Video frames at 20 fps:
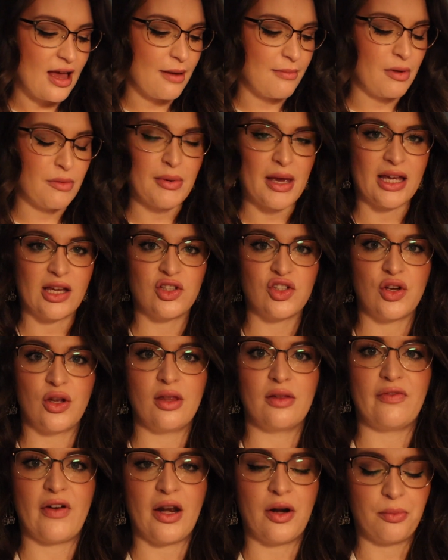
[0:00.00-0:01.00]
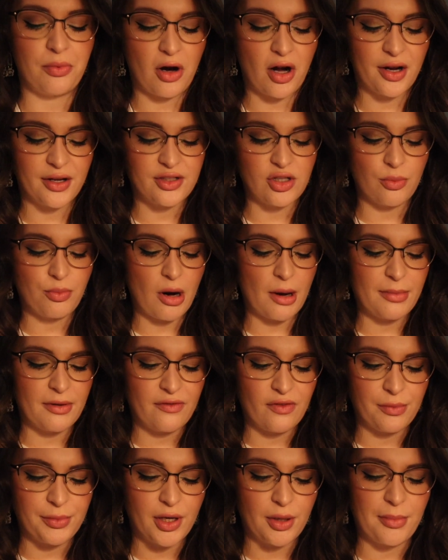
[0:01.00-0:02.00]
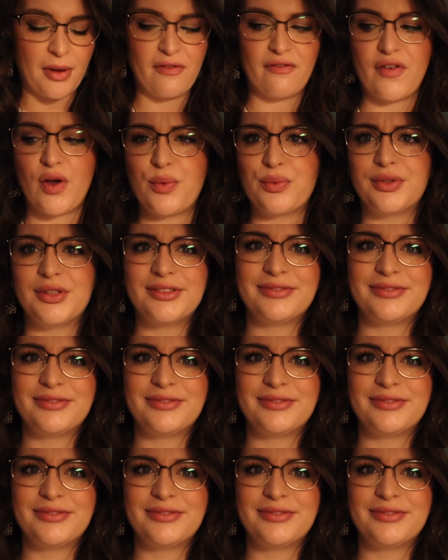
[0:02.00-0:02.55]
Maybe I can show you the final product. I'll probably film it on my phone.